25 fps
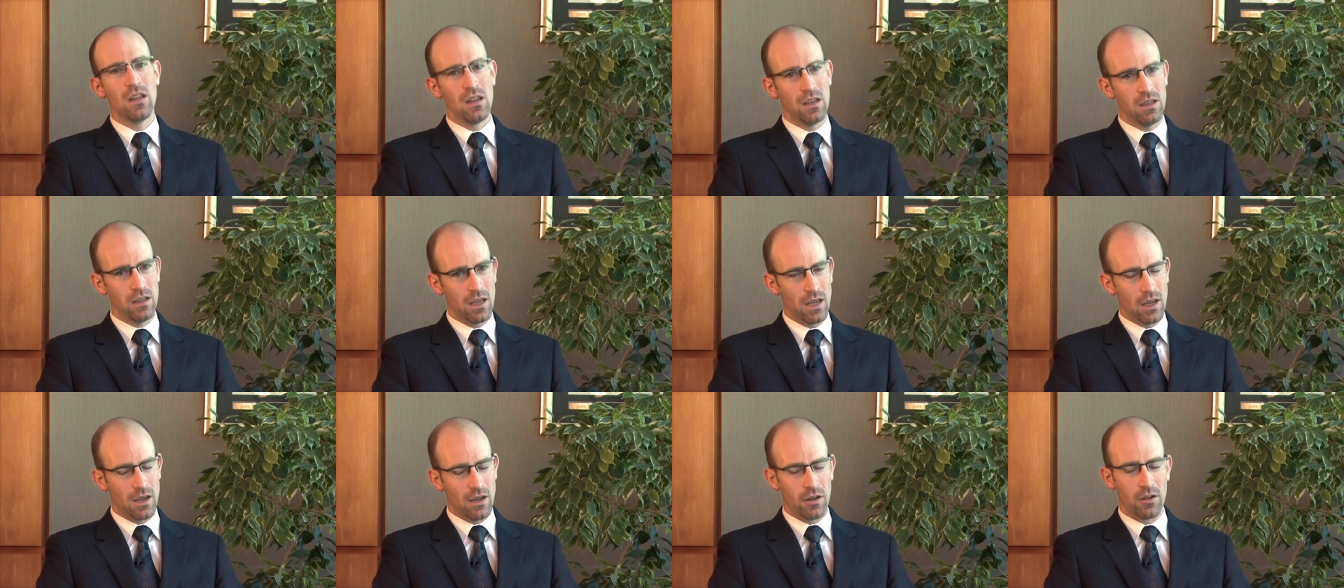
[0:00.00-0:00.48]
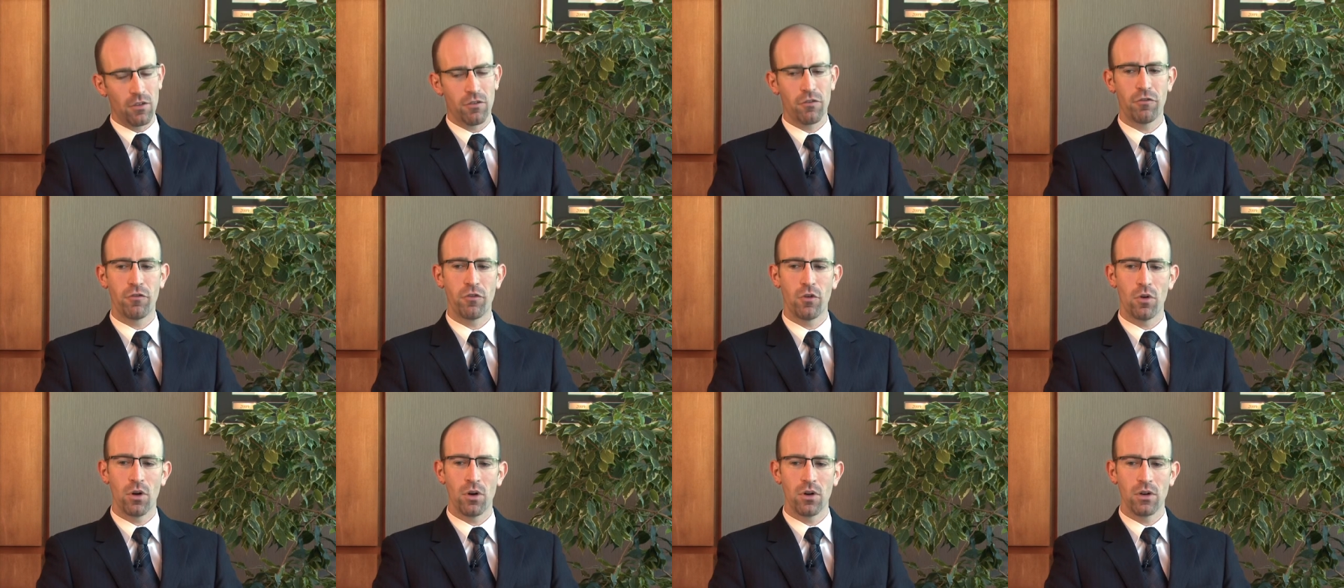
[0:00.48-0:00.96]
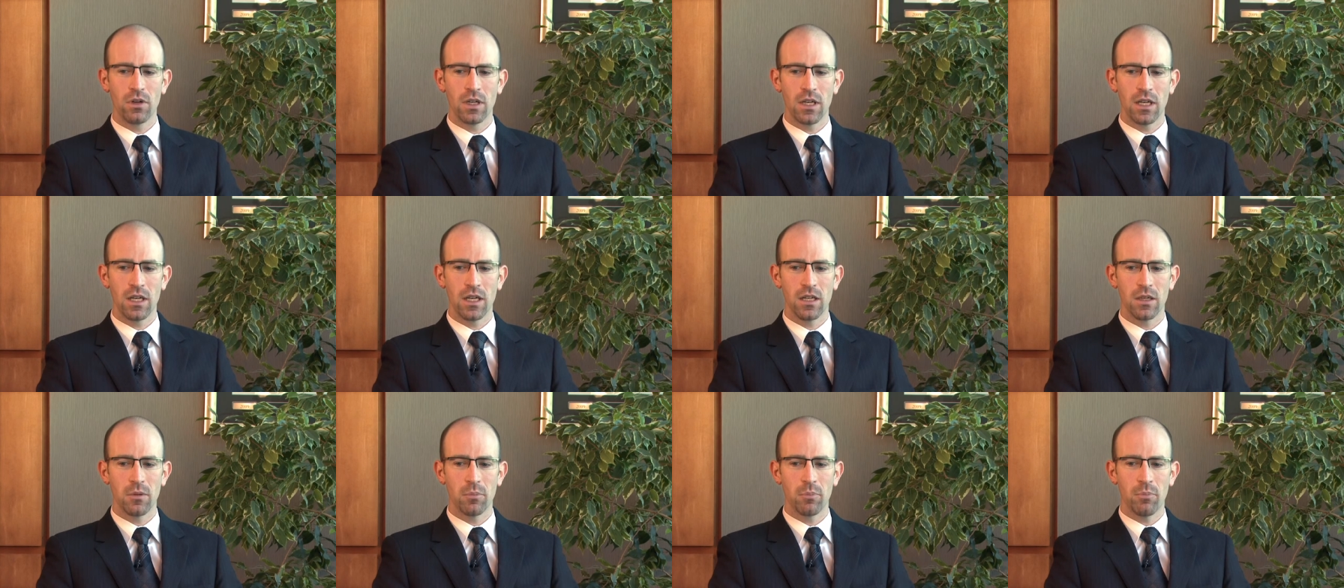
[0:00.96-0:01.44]
Yeah,
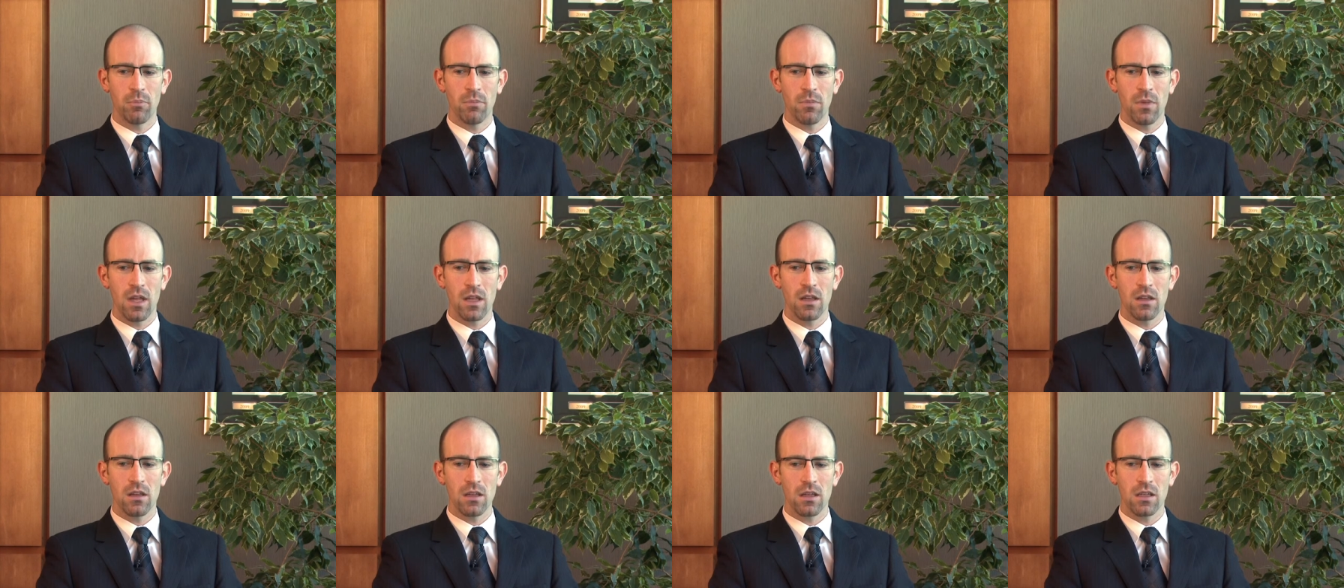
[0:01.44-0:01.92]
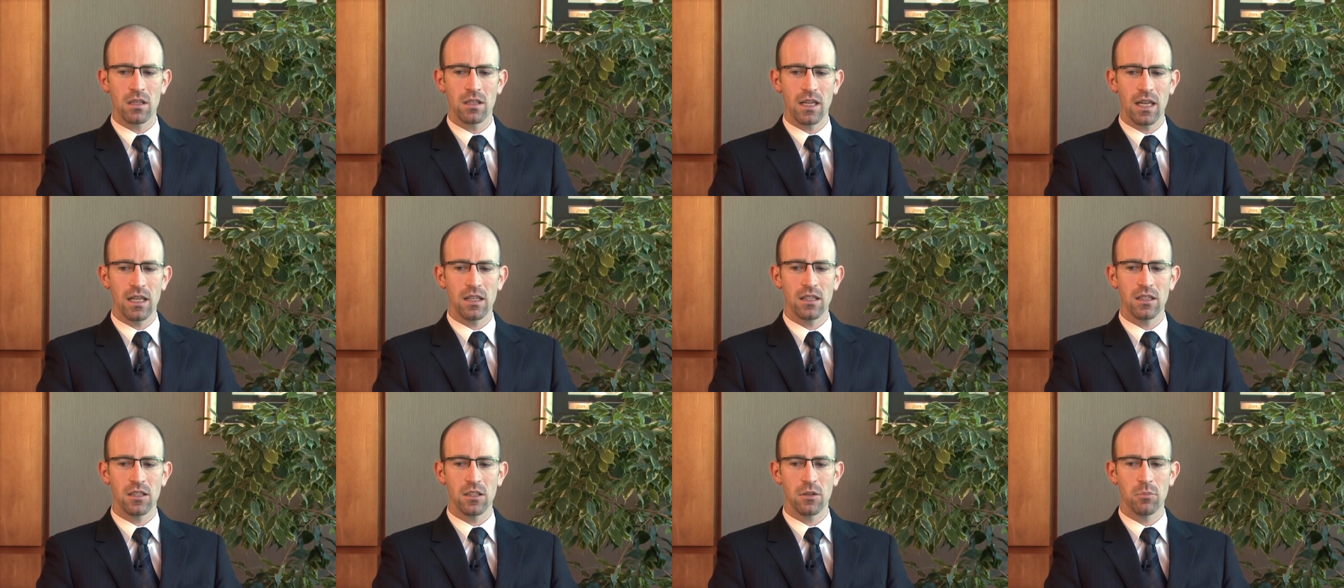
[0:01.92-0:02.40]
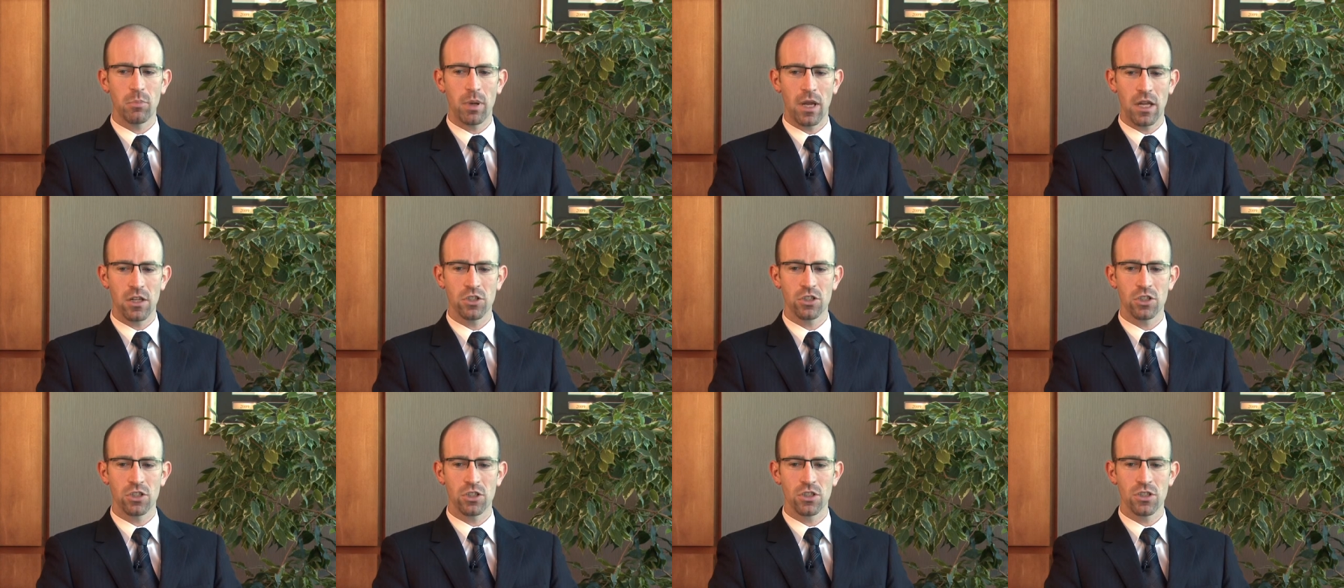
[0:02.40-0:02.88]
for Canadian
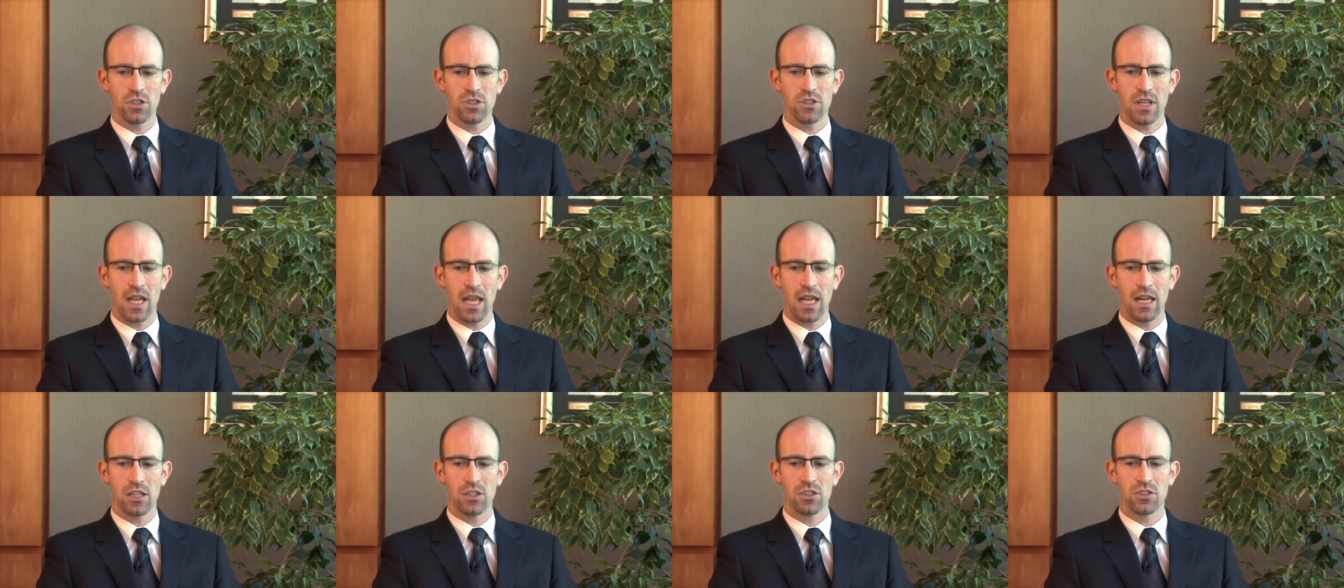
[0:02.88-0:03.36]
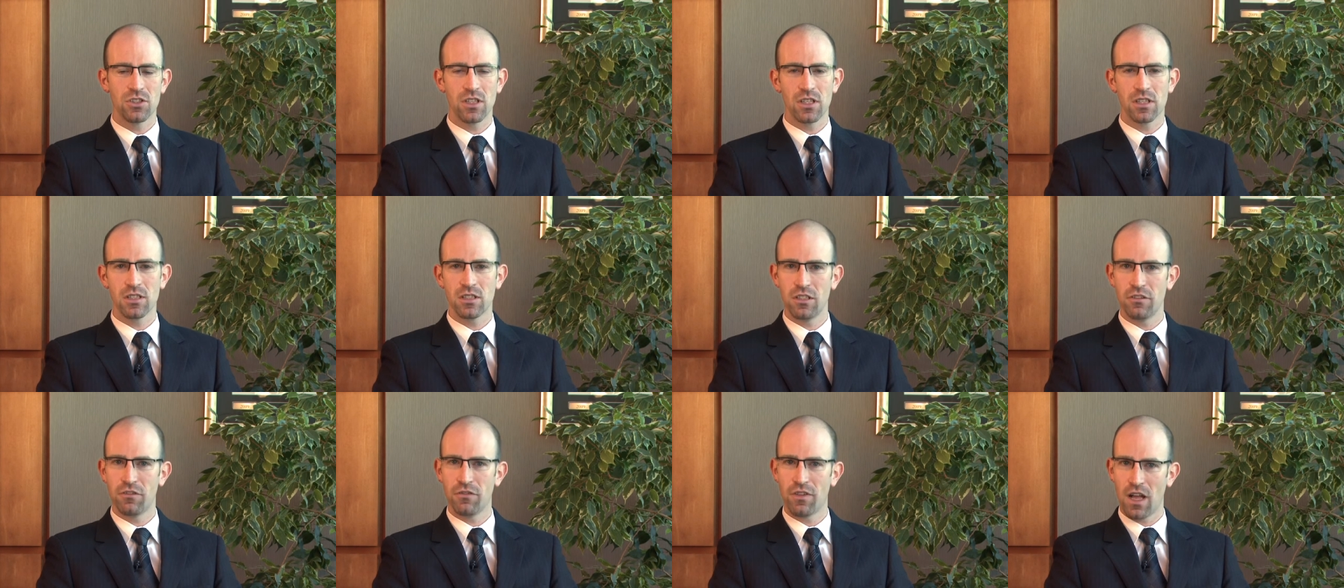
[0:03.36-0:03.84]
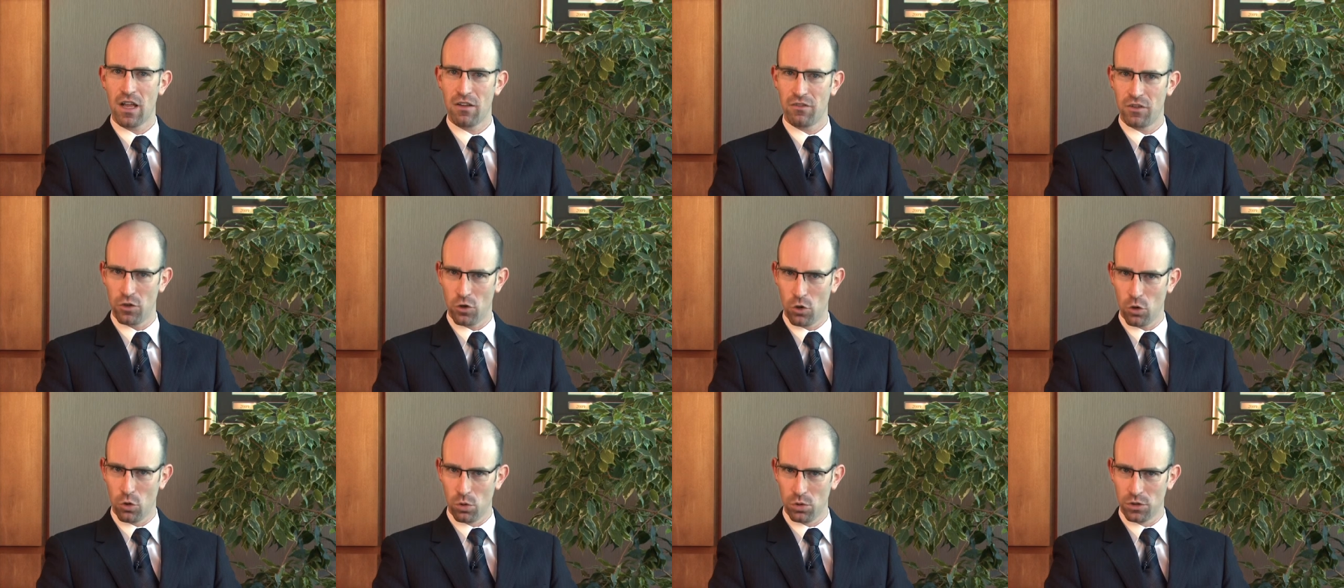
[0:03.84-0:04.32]
pensioners age 65
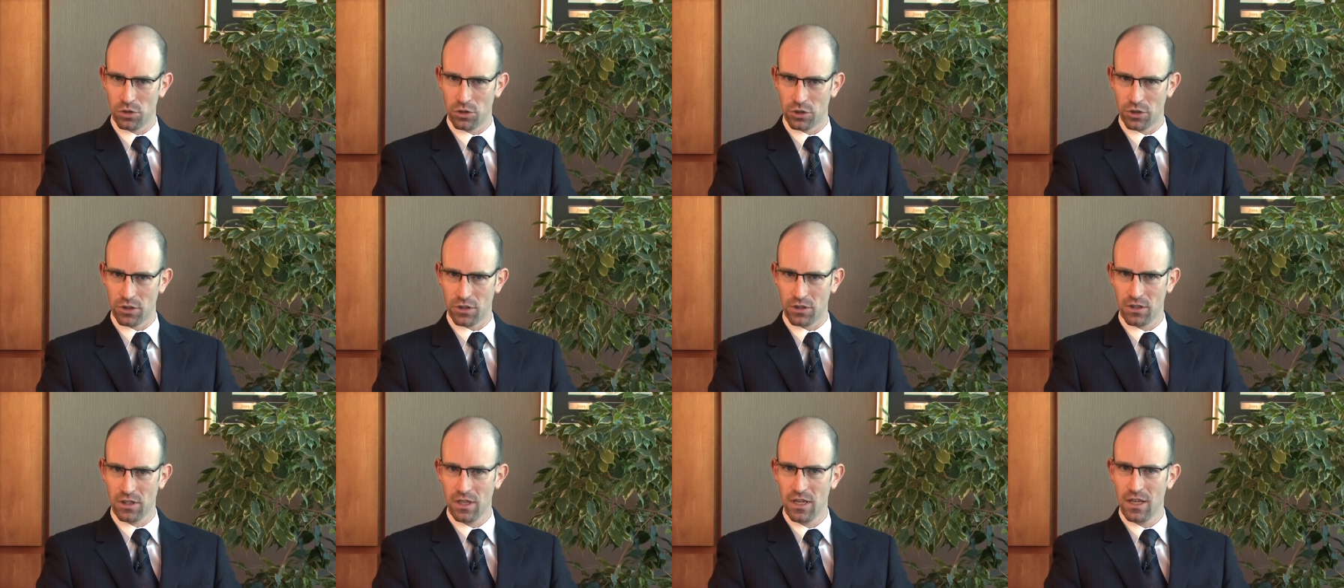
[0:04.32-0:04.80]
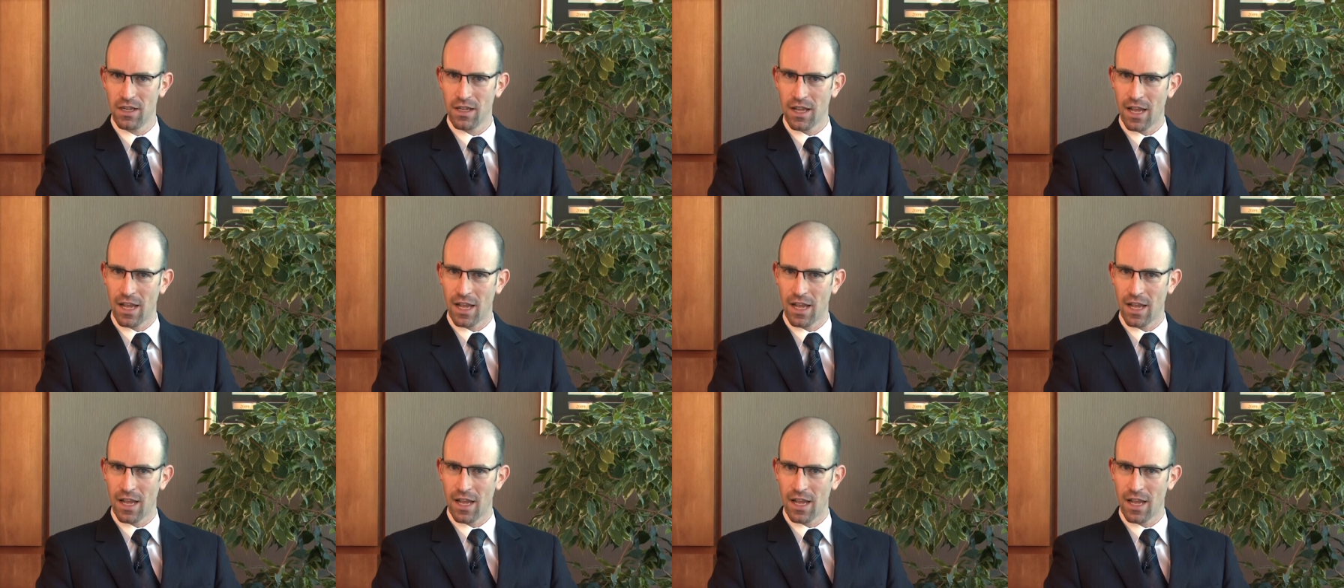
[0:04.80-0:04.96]
and older,